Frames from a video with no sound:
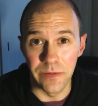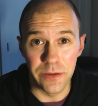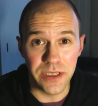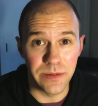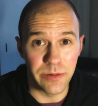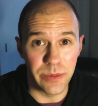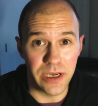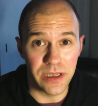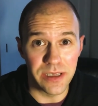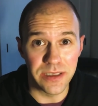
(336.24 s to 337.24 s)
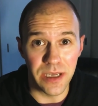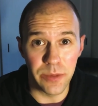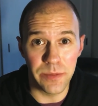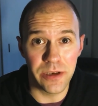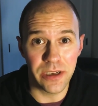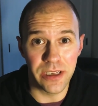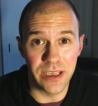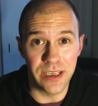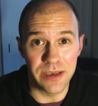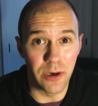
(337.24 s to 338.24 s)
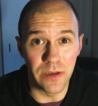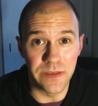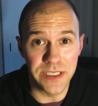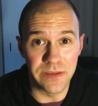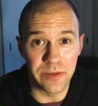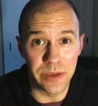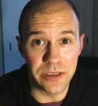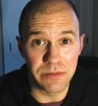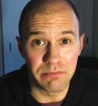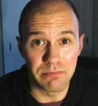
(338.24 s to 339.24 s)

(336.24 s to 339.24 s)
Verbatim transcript: The first time coming back to these, I'm probably not going to get all of this information.